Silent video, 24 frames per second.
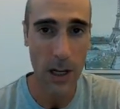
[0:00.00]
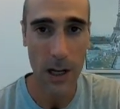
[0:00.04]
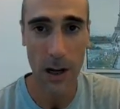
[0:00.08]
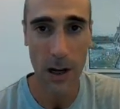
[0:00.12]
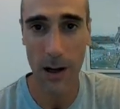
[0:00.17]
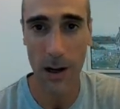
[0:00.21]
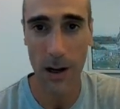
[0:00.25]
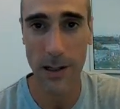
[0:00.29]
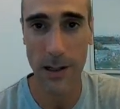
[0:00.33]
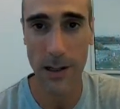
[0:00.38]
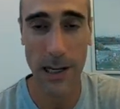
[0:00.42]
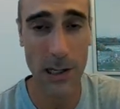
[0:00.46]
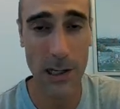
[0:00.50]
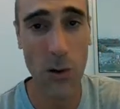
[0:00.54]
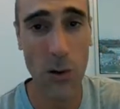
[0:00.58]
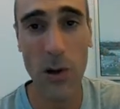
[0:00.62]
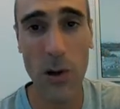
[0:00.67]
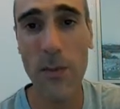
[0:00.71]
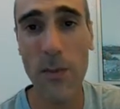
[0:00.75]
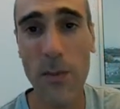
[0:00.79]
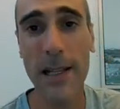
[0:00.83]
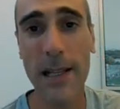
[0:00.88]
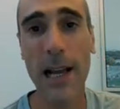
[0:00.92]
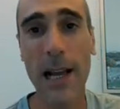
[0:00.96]
uh, there is no
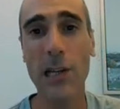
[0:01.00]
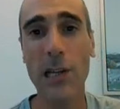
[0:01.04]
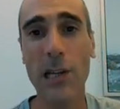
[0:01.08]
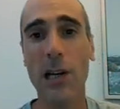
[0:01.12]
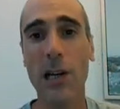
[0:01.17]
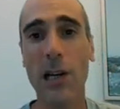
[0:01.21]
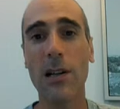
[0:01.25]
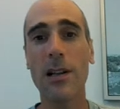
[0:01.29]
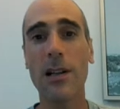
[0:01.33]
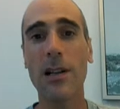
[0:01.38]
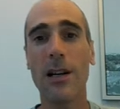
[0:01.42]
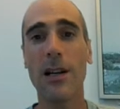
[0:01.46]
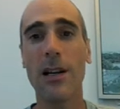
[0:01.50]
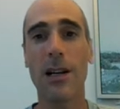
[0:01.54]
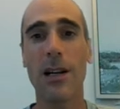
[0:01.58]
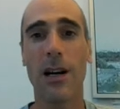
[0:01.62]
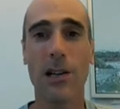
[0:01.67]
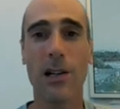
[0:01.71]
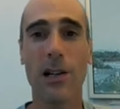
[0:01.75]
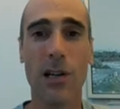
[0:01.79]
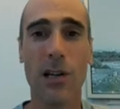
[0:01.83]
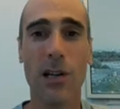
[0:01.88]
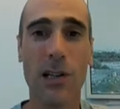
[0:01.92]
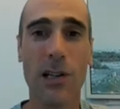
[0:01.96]
limitation.
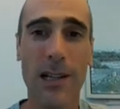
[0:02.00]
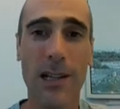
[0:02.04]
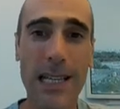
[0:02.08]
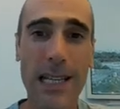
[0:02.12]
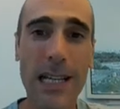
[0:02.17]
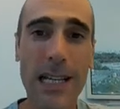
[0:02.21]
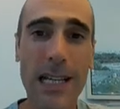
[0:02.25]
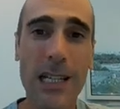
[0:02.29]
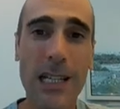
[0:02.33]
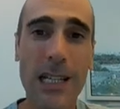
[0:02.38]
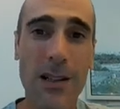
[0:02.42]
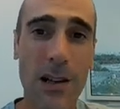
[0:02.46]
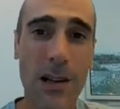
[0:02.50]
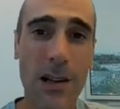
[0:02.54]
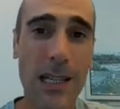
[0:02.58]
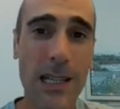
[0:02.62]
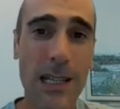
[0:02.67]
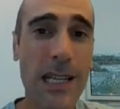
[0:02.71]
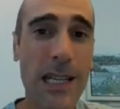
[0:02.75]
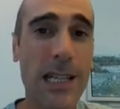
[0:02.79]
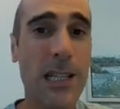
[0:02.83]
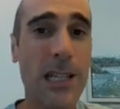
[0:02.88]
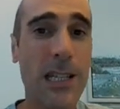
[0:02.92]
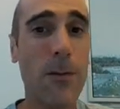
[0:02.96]
Uh, just the disk, the
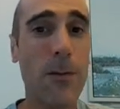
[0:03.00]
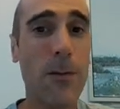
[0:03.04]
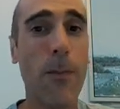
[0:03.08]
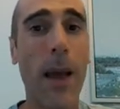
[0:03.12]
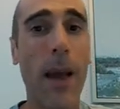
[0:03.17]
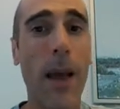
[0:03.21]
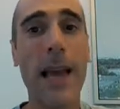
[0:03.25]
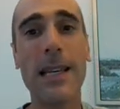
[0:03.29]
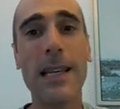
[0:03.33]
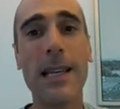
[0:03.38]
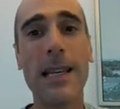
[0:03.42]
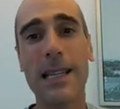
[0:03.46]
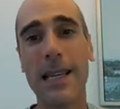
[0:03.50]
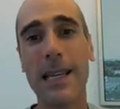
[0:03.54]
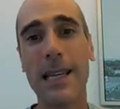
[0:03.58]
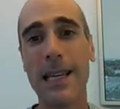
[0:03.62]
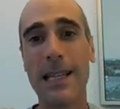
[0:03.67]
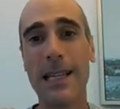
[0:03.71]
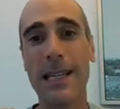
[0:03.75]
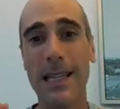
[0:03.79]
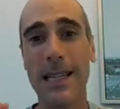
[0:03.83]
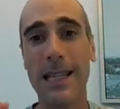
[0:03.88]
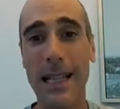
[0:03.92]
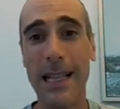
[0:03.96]
disk space
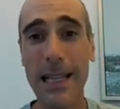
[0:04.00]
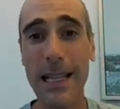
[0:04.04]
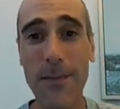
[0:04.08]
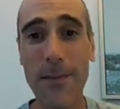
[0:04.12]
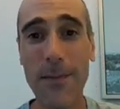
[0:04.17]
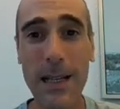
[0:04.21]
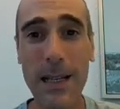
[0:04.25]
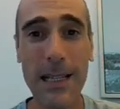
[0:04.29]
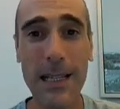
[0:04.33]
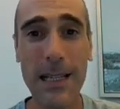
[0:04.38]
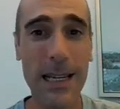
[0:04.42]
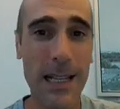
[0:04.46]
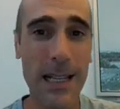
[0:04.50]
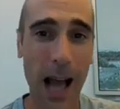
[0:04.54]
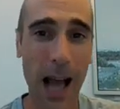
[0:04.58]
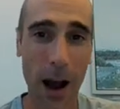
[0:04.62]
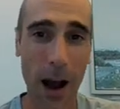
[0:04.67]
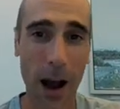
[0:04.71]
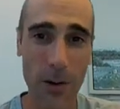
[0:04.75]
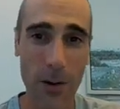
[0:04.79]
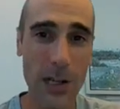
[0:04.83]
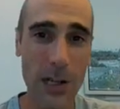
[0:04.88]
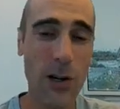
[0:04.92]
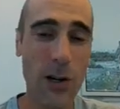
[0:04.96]
is limited.
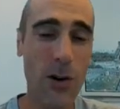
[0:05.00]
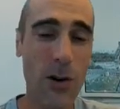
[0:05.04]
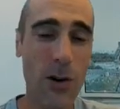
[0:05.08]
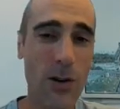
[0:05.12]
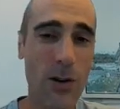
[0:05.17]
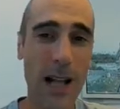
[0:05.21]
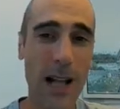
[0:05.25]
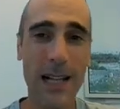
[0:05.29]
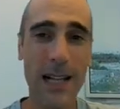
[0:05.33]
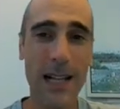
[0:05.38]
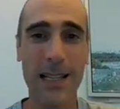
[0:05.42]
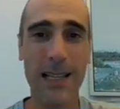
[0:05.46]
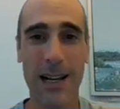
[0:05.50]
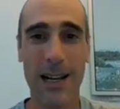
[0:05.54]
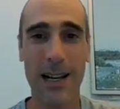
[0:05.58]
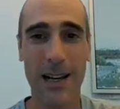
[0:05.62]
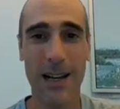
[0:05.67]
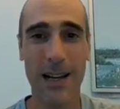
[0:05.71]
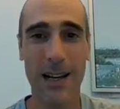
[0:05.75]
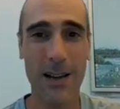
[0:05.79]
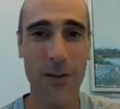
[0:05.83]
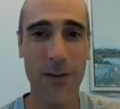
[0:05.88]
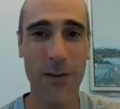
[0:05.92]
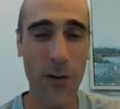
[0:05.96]
I will show you that
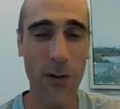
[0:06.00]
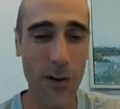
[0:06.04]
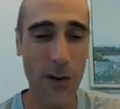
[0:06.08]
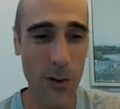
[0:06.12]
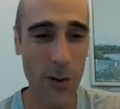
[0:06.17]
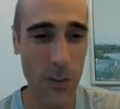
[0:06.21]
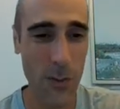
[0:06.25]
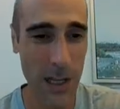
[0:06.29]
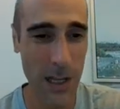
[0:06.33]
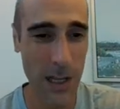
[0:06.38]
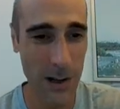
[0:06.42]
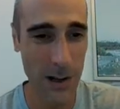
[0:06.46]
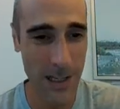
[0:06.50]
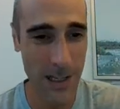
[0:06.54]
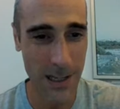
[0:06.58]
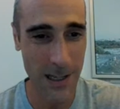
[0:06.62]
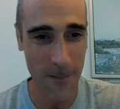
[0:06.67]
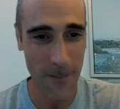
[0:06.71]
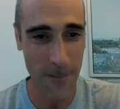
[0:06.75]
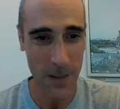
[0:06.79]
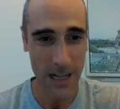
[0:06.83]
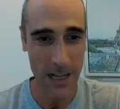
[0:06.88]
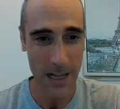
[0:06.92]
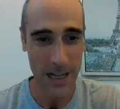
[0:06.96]
uh, in few
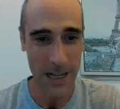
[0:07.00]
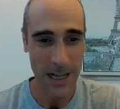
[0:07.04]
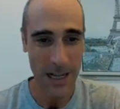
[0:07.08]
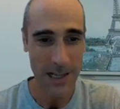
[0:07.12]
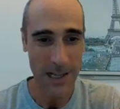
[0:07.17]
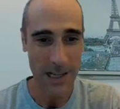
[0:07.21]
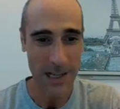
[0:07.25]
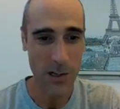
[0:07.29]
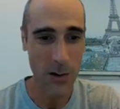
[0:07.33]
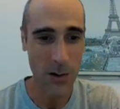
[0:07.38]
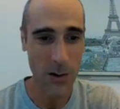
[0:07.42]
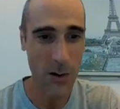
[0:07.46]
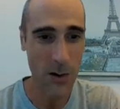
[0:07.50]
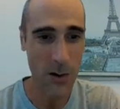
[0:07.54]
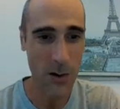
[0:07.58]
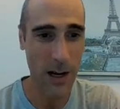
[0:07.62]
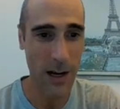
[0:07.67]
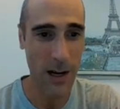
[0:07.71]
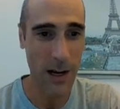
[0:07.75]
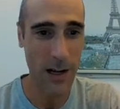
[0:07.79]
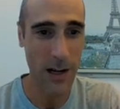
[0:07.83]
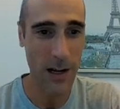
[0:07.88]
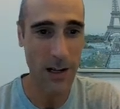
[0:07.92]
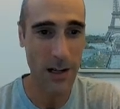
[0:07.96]
minutes. So,
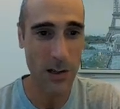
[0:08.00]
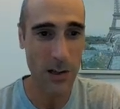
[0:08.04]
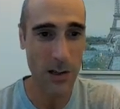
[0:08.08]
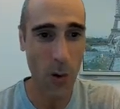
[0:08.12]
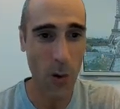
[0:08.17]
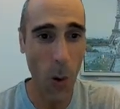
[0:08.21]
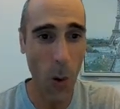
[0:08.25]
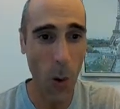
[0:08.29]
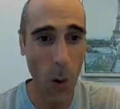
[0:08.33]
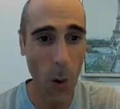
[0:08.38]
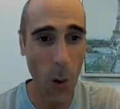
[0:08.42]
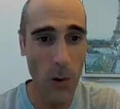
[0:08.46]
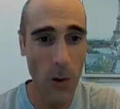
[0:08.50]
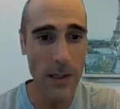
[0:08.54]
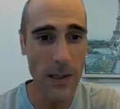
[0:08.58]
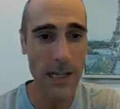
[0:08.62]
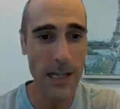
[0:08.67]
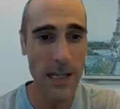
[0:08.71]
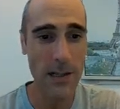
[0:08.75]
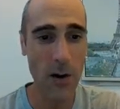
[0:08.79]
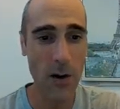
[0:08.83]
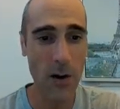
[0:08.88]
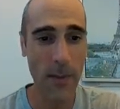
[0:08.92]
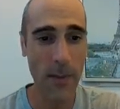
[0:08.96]
uh, so all
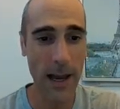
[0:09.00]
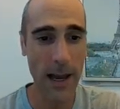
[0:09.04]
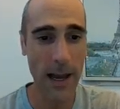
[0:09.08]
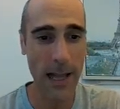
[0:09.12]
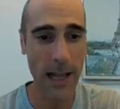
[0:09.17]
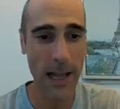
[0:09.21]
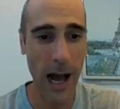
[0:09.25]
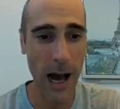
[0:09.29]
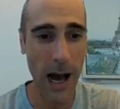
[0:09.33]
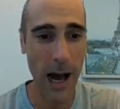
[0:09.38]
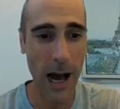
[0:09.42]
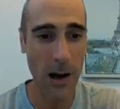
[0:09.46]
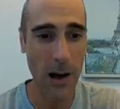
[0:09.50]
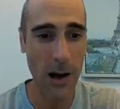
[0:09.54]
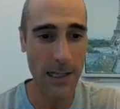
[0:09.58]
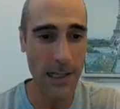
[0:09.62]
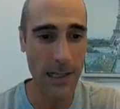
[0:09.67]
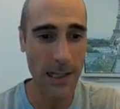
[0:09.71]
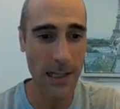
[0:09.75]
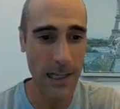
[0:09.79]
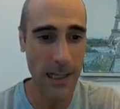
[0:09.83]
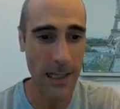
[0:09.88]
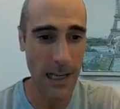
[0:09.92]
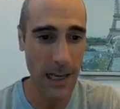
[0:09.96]
these domains are
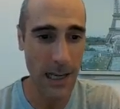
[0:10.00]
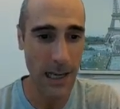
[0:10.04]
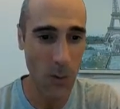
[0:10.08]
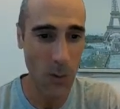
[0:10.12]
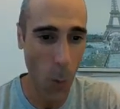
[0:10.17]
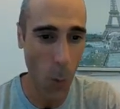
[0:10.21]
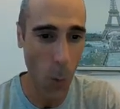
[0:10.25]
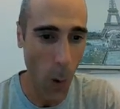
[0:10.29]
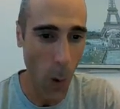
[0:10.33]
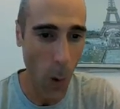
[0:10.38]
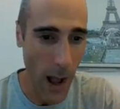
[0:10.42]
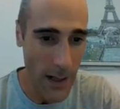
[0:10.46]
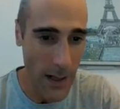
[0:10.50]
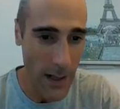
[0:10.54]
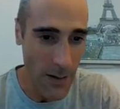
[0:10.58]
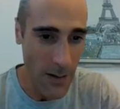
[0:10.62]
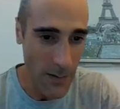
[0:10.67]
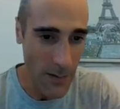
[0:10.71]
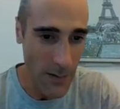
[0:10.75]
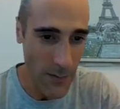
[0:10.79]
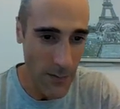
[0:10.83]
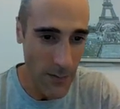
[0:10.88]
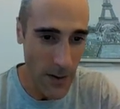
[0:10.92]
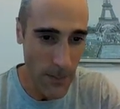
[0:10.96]
hosted in one
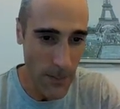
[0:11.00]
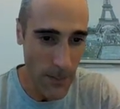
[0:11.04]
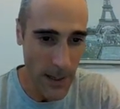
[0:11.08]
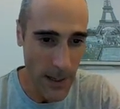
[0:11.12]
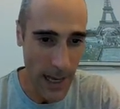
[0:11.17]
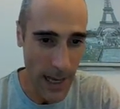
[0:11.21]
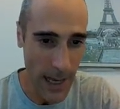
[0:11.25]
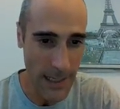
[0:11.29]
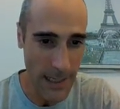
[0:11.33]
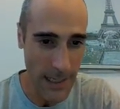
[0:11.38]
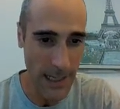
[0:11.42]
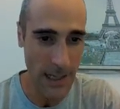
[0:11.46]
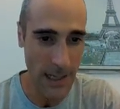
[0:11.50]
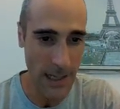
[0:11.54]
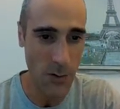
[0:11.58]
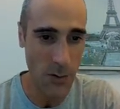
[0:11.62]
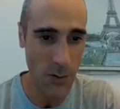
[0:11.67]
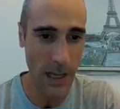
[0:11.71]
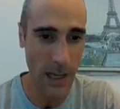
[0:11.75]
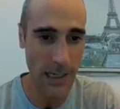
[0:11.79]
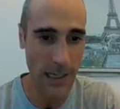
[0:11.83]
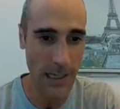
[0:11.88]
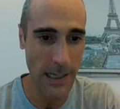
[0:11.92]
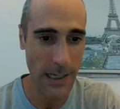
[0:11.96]
VPS, as
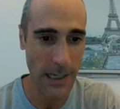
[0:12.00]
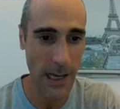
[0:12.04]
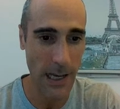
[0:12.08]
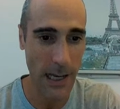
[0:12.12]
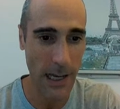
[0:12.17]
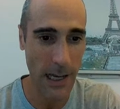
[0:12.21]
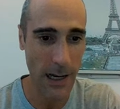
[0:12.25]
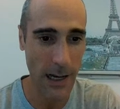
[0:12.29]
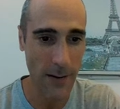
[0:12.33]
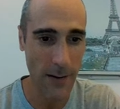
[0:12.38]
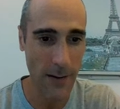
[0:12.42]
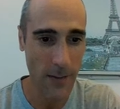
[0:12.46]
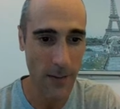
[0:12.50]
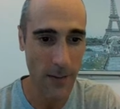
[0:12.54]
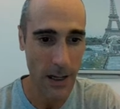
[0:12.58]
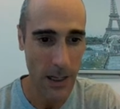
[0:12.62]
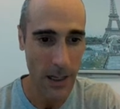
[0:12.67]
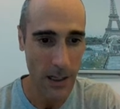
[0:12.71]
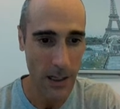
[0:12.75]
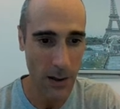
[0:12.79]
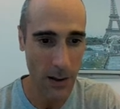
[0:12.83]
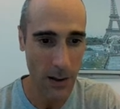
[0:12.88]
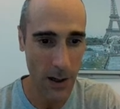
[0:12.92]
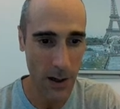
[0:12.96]
you can see here,
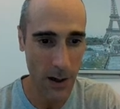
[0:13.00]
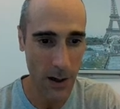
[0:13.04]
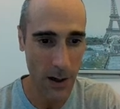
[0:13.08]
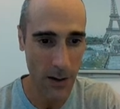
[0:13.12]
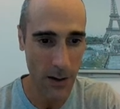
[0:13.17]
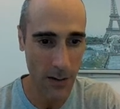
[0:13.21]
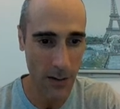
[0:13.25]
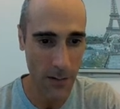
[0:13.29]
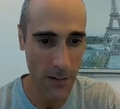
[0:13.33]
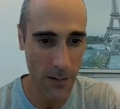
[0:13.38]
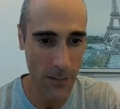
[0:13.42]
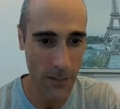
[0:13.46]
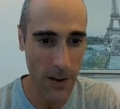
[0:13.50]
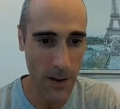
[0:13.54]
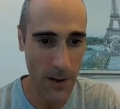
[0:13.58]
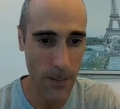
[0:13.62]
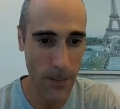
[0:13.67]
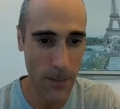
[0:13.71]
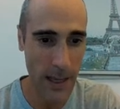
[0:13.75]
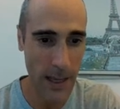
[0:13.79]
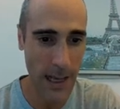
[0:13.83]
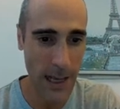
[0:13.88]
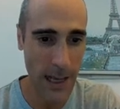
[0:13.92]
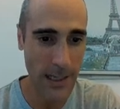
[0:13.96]
the
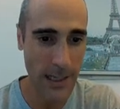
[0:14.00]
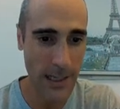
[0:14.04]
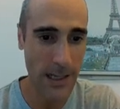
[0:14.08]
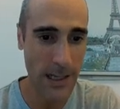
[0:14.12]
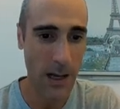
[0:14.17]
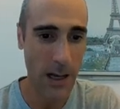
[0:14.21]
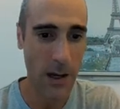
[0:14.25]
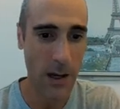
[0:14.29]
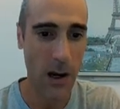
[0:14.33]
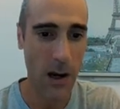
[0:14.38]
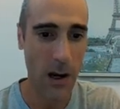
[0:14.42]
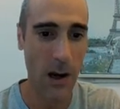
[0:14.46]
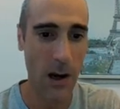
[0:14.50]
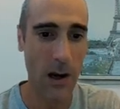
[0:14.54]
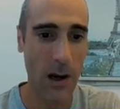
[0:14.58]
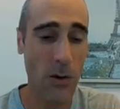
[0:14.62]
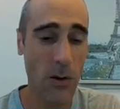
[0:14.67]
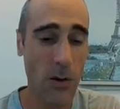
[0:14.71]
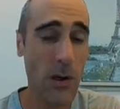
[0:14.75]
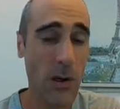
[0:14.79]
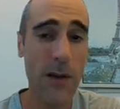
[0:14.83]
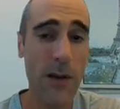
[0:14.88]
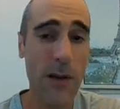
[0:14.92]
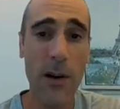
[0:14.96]
VPS. Uh,
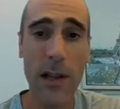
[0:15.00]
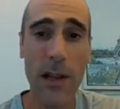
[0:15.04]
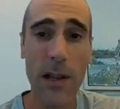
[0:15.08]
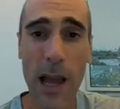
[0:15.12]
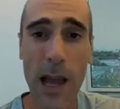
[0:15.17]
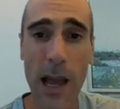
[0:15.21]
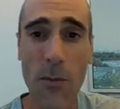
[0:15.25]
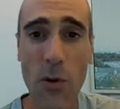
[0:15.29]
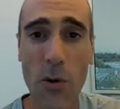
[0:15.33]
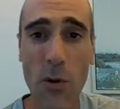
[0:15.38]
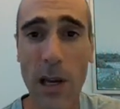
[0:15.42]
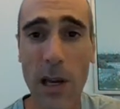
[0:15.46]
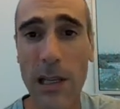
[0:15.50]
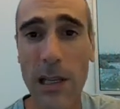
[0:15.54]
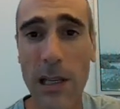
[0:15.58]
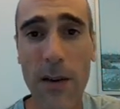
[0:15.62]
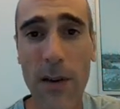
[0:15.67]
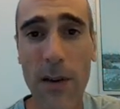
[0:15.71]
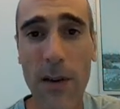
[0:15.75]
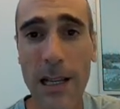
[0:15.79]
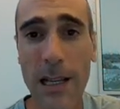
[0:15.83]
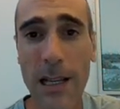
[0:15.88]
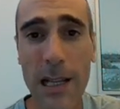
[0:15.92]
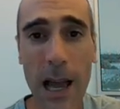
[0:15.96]
you give a name, you can
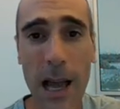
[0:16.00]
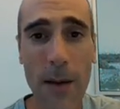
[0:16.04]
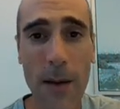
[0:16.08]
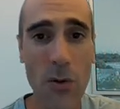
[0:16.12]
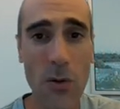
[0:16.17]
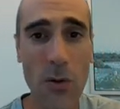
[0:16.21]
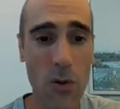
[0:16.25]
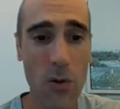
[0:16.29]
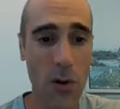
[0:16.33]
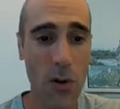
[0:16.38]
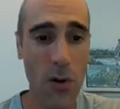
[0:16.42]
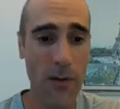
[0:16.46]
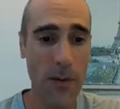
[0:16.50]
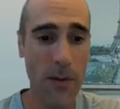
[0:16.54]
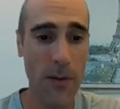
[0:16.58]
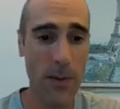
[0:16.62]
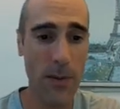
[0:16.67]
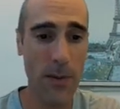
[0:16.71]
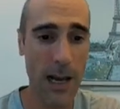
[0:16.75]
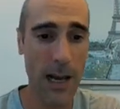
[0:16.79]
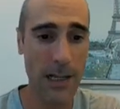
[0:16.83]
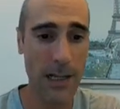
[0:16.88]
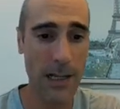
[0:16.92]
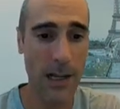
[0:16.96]
give any name to your
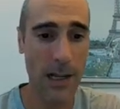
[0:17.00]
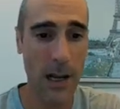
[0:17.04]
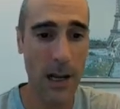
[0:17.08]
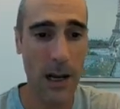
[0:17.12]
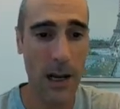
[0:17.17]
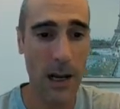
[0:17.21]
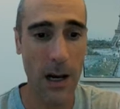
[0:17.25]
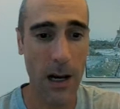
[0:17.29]
VPS.